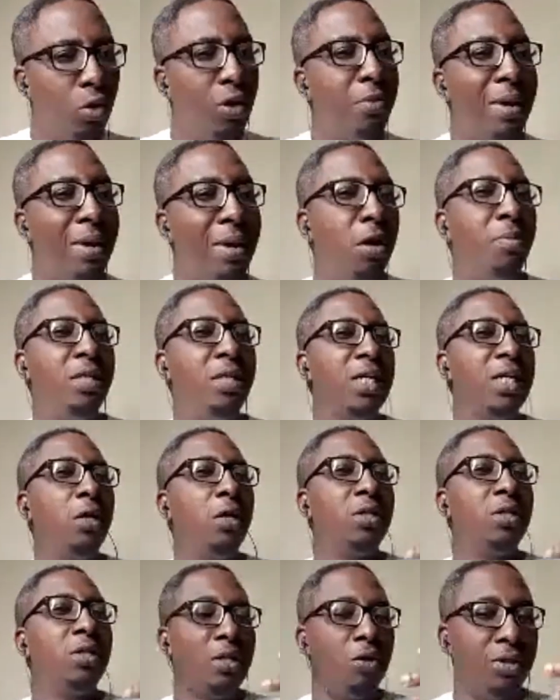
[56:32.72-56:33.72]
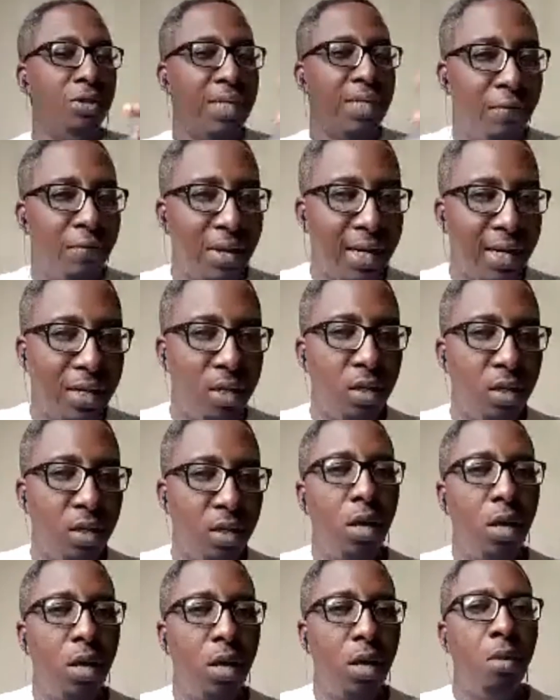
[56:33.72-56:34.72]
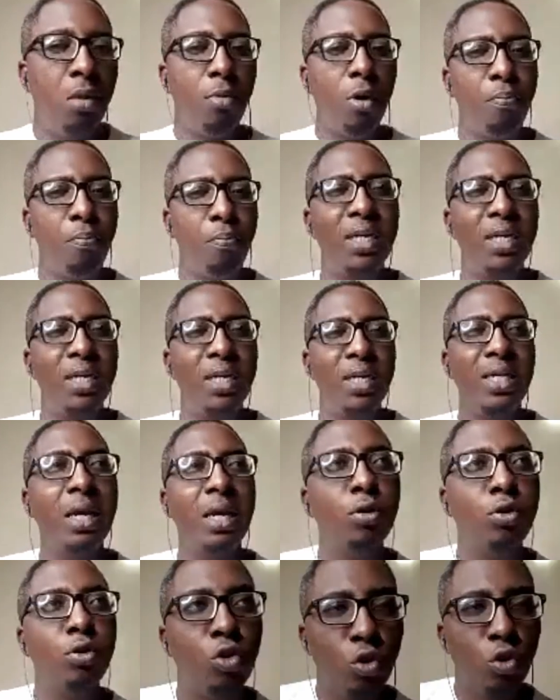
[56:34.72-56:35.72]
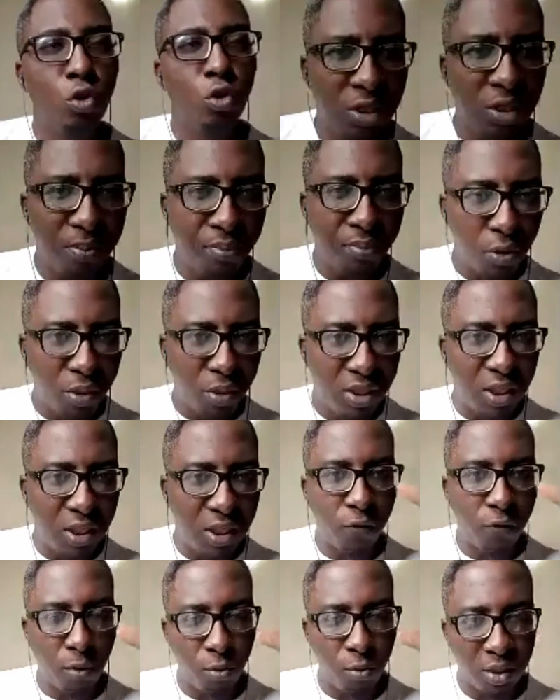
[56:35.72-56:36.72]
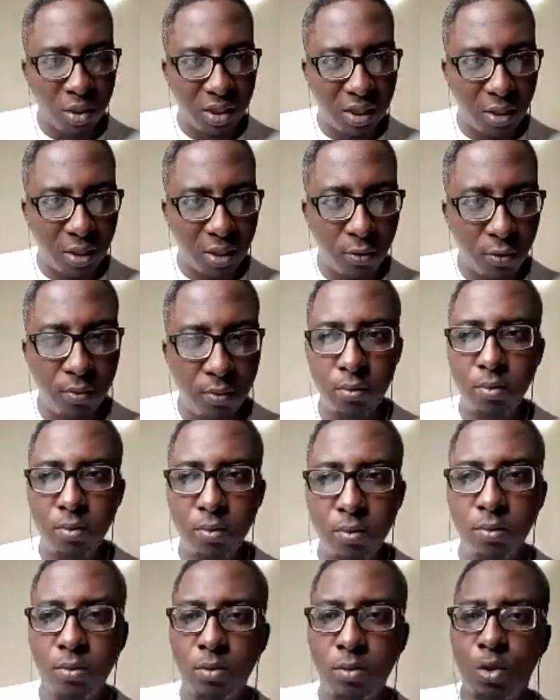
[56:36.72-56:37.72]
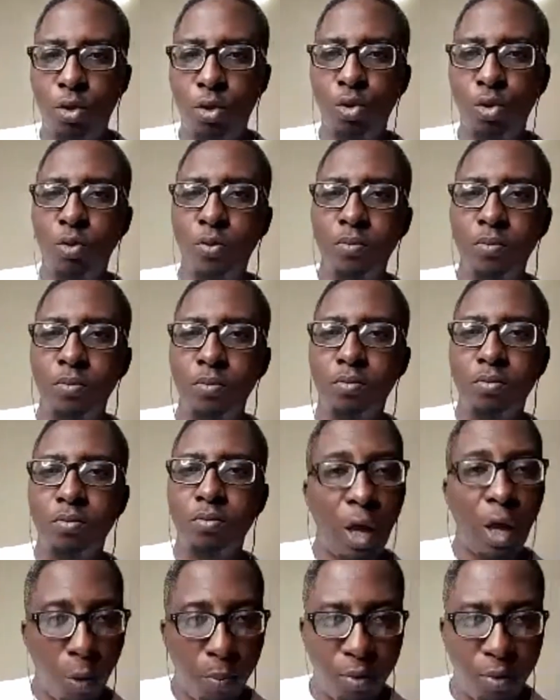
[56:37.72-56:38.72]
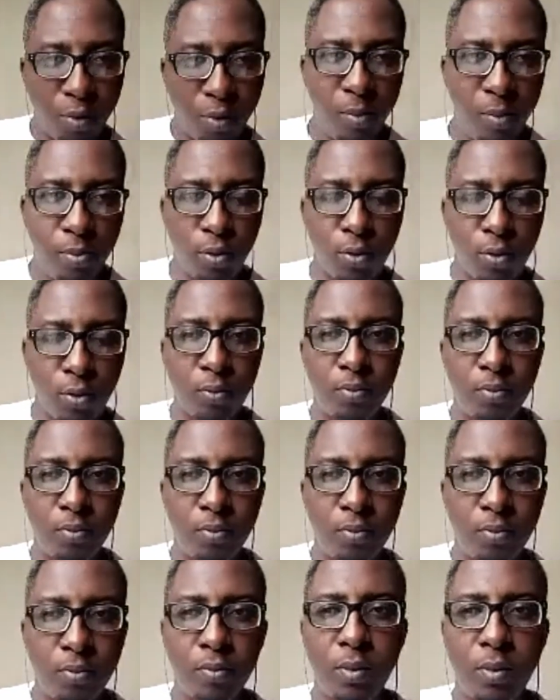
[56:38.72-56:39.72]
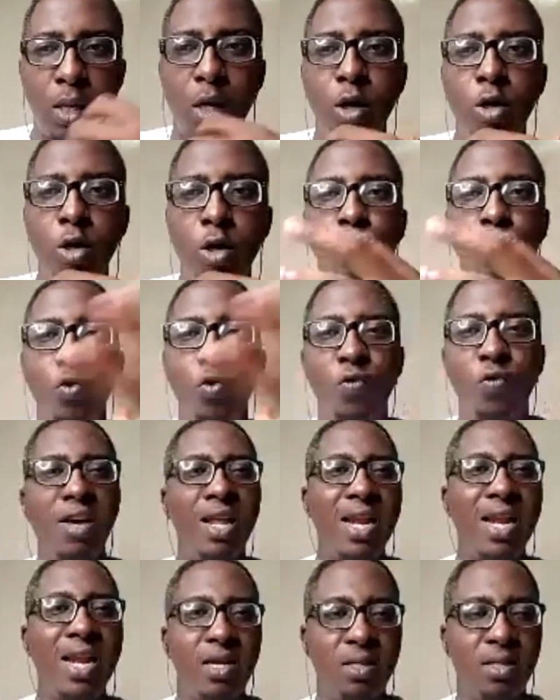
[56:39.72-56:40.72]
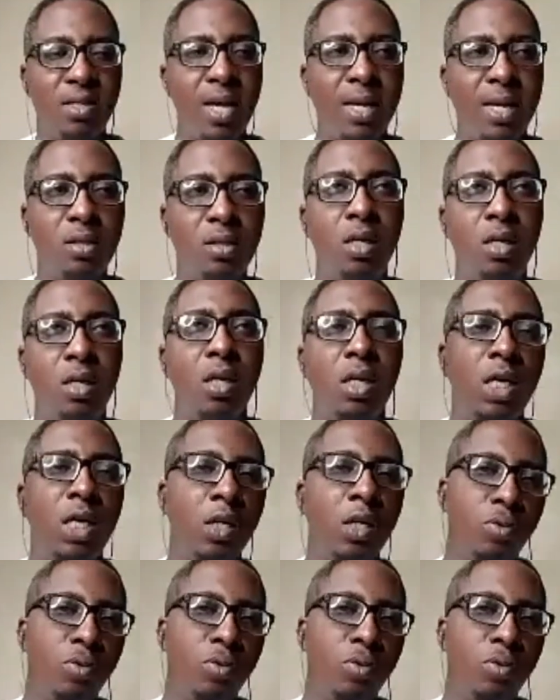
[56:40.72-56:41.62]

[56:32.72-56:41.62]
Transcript: might not be sharing your skill directly, but being able to use the proceeds from your skill to help people. You will realize that it will